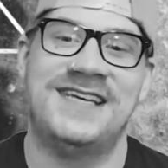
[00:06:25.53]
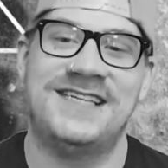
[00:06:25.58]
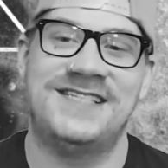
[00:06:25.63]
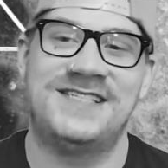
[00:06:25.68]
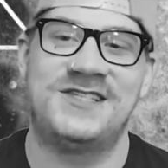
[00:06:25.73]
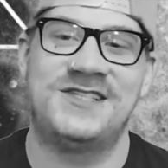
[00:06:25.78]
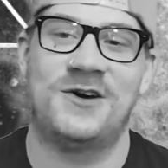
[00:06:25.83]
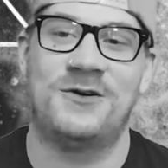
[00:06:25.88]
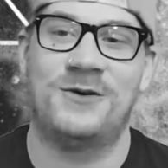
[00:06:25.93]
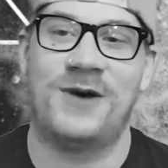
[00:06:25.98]

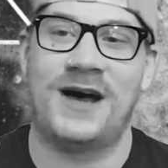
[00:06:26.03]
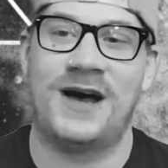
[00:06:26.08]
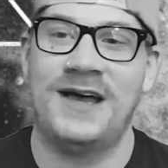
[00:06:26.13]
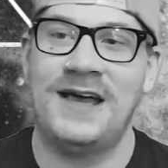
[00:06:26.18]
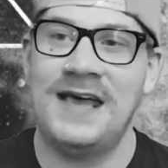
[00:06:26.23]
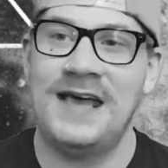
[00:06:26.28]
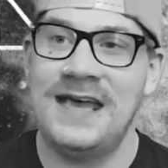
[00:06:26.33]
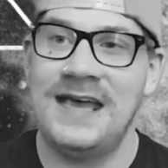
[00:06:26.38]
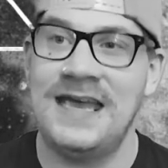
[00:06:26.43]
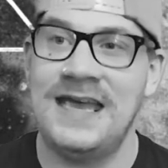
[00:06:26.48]
So
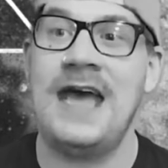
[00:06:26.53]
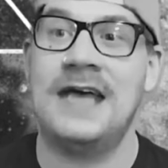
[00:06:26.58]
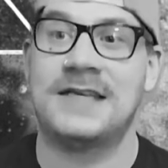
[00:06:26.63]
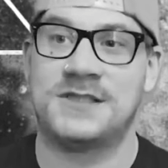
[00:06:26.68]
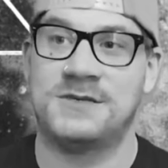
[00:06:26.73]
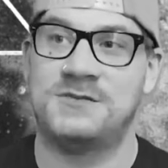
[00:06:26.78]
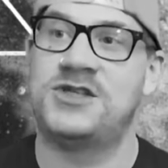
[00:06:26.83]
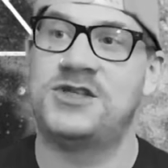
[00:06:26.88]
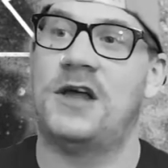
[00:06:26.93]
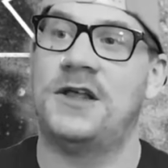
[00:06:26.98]
some
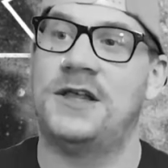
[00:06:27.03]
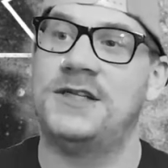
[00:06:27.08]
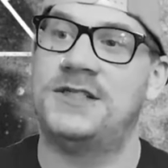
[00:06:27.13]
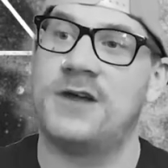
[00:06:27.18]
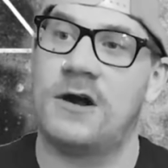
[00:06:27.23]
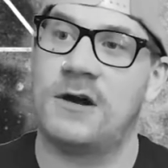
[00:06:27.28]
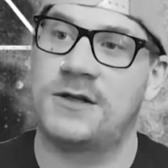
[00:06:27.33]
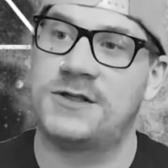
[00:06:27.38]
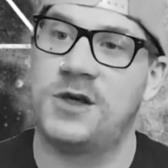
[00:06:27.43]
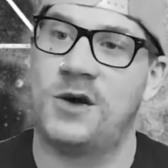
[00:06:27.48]
solid
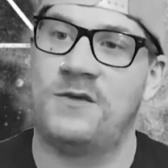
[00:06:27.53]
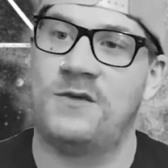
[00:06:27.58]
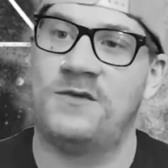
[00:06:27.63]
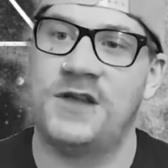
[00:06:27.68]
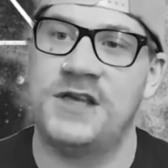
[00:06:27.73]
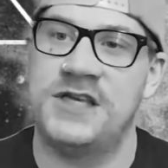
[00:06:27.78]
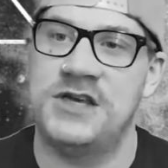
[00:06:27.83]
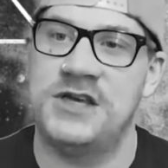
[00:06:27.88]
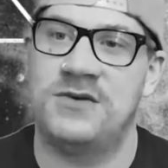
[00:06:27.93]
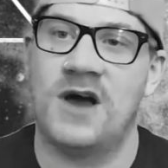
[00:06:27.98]
Darks. Hopefully
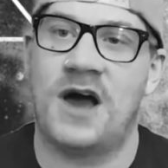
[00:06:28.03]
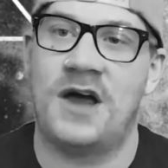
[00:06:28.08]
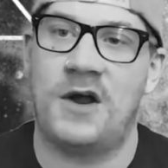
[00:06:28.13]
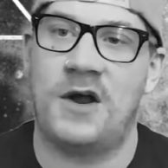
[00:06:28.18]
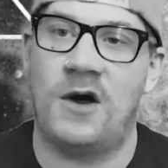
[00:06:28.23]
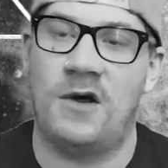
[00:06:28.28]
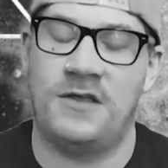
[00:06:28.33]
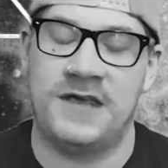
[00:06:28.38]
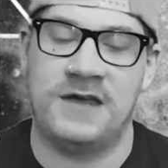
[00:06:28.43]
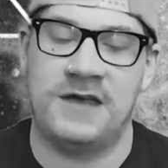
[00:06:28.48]
you got
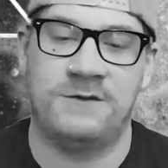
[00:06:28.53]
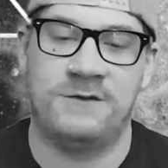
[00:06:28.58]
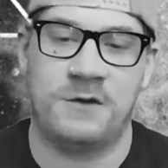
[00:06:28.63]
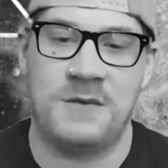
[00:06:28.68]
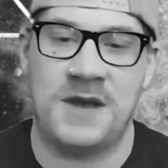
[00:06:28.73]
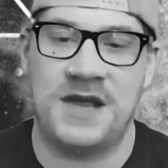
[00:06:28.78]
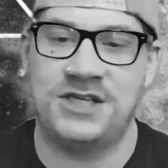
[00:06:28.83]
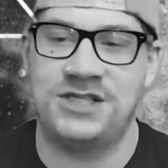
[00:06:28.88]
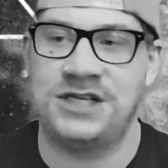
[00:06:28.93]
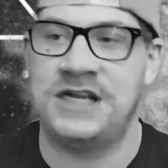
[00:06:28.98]
all the
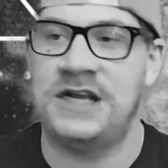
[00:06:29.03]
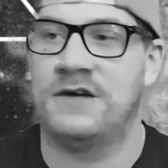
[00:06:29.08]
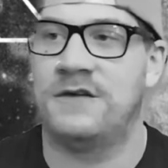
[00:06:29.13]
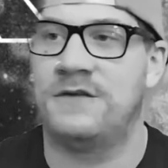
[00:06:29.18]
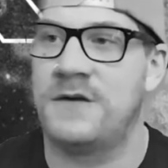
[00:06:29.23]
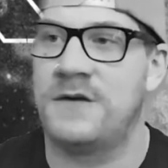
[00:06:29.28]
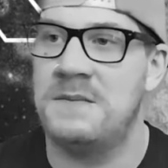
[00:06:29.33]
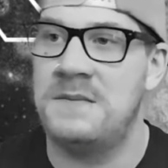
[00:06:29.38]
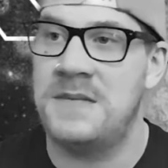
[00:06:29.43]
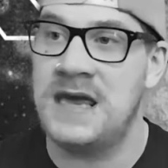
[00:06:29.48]
information here
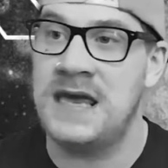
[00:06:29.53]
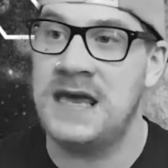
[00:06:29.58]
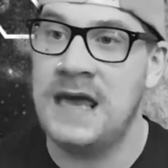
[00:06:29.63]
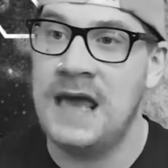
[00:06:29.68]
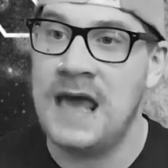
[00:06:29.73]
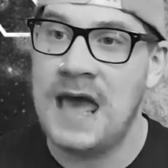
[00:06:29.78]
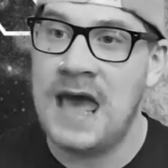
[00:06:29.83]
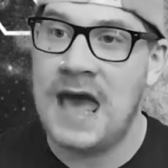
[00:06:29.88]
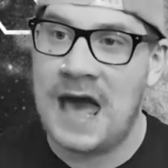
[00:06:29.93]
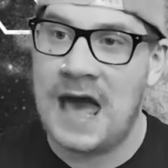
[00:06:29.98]
from me
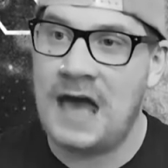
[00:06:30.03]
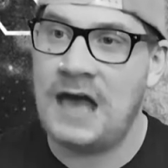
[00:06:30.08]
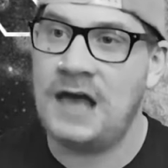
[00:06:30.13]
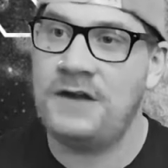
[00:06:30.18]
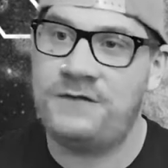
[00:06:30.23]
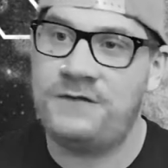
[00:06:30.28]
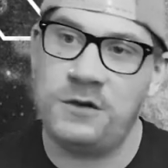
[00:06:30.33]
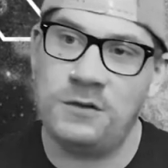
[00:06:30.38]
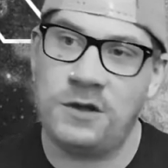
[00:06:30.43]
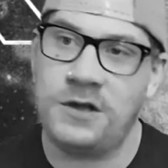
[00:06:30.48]
if
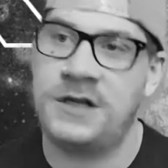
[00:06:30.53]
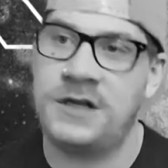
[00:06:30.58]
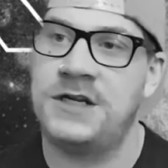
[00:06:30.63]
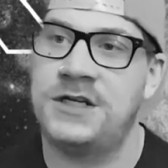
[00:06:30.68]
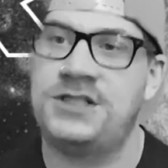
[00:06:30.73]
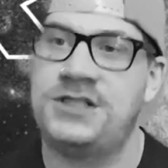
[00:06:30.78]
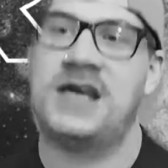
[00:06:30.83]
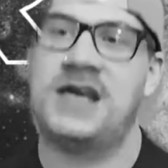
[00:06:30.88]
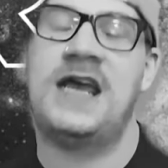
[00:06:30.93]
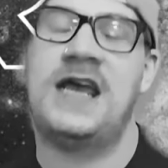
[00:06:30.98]
you're looking to
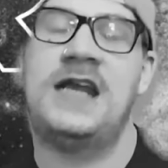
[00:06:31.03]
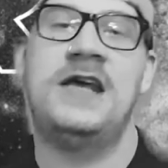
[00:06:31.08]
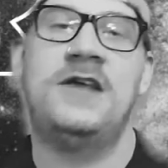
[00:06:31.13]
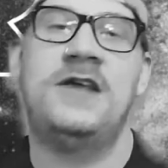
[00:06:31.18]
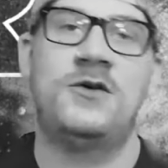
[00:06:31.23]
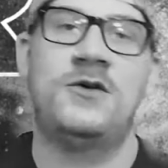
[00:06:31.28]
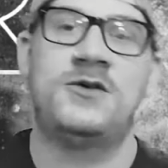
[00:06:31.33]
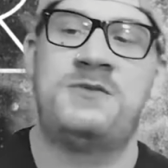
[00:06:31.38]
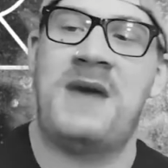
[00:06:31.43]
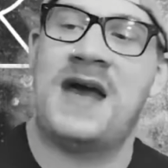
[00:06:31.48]
check any of
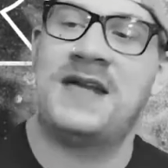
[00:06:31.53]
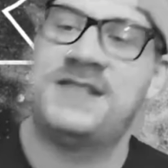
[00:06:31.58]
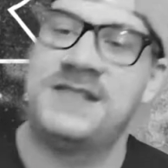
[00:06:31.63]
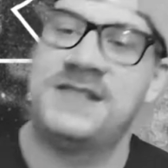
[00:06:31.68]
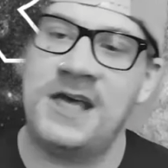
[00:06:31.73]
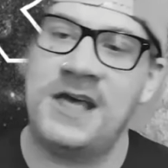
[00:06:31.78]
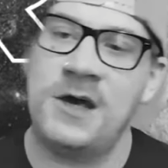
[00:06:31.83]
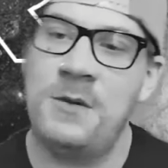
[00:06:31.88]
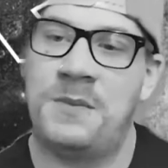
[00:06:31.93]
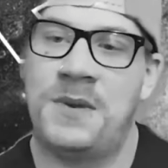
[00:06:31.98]
those matches
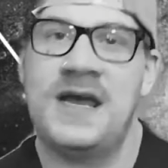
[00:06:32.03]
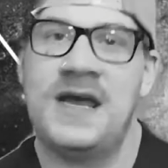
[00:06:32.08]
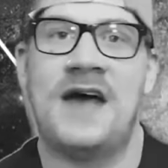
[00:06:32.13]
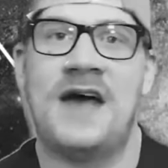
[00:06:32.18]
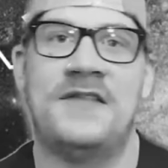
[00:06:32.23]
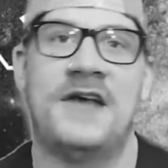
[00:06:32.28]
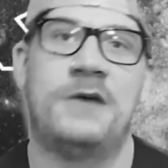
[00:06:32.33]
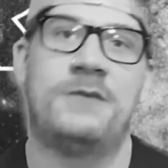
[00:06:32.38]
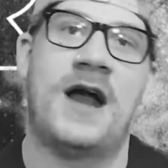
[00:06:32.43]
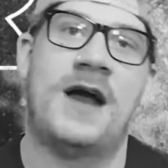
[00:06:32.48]
out. But
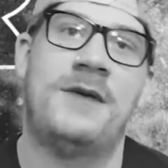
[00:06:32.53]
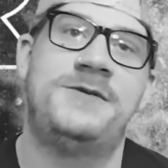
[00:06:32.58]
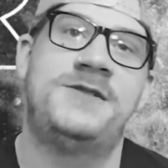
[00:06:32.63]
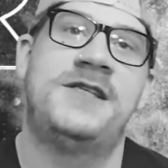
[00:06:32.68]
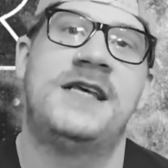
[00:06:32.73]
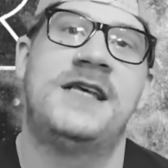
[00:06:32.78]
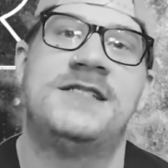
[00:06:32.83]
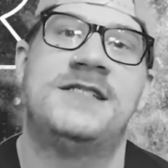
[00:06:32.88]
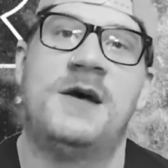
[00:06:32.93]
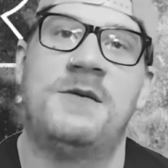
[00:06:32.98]
that wraps
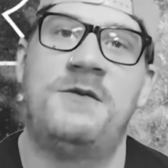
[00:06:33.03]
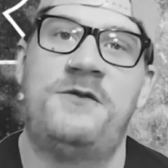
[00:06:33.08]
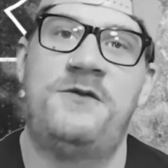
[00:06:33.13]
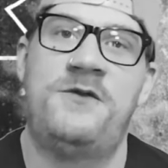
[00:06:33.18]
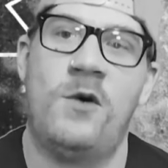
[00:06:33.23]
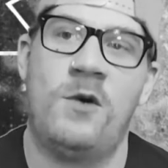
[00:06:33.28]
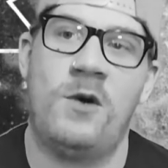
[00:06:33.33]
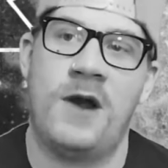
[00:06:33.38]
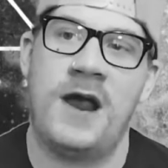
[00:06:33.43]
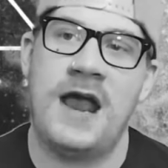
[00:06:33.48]
things up
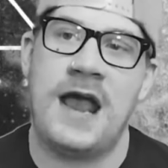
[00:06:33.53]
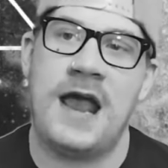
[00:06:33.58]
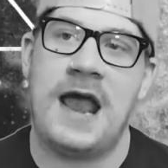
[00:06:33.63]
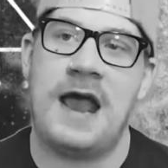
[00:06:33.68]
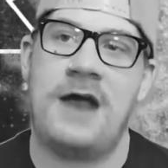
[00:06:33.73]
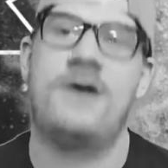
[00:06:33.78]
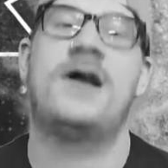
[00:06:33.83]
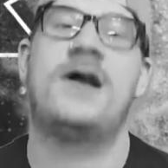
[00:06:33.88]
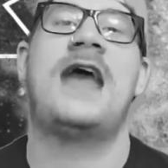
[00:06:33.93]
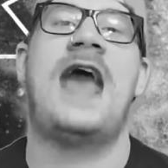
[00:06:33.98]
for
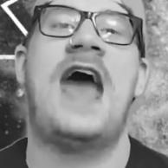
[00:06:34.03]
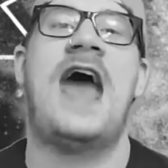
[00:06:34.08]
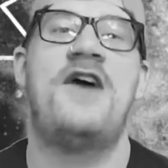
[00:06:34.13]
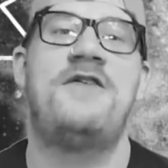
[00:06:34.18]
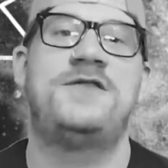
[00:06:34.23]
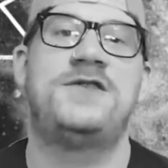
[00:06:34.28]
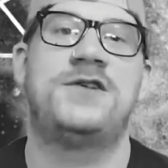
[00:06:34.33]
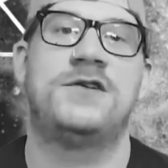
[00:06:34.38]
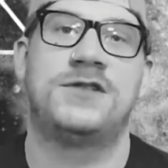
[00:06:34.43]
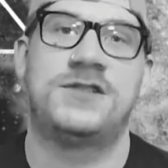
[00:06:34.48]
Eric
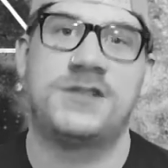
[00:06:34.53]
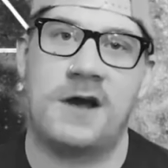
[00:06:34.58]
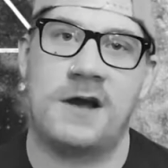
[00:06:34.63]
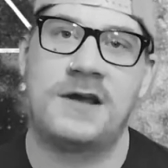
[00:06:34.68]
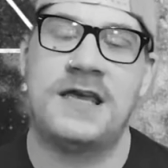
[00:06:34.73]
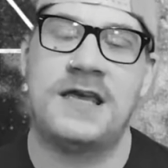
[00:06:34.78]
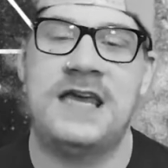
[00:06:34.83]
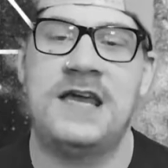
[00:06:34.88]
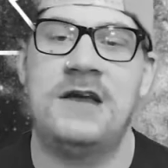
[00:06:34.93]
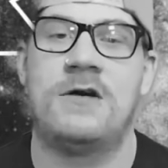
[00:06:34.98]
After Dark
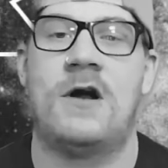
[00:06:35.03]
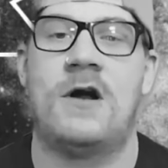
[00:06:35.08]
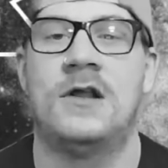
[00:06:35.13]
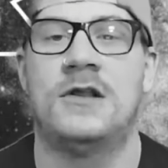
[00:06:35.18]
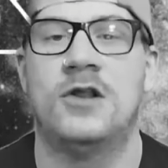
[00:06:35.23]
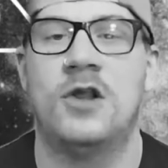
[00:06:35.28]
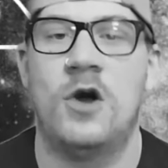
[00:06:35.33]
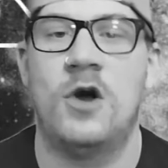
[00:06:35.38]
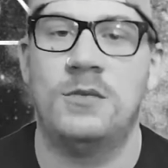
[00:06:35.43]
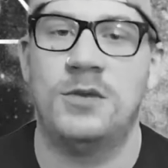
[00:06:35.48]
here on
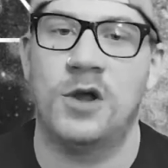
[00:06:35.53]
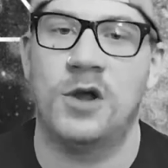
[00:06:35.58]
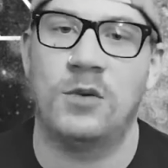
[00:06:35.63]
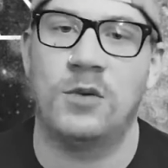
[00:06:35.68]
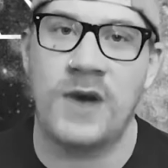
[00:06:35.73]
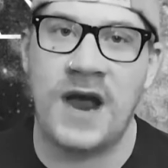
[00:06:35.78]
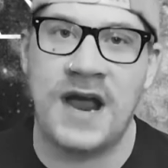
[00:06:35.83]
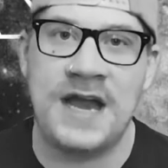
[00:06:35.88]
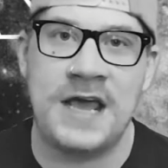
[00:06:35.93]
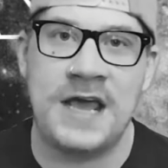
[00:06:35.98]
Low Blow
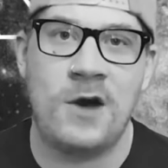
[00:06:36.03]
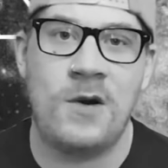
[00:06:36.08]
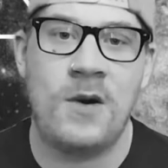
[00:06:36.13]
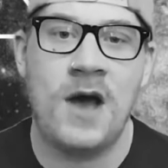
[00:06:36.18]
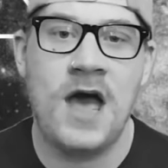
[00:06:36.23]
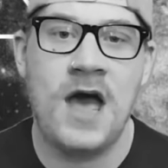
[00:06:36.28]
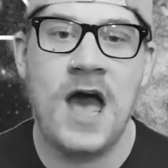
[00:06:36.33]
Radio.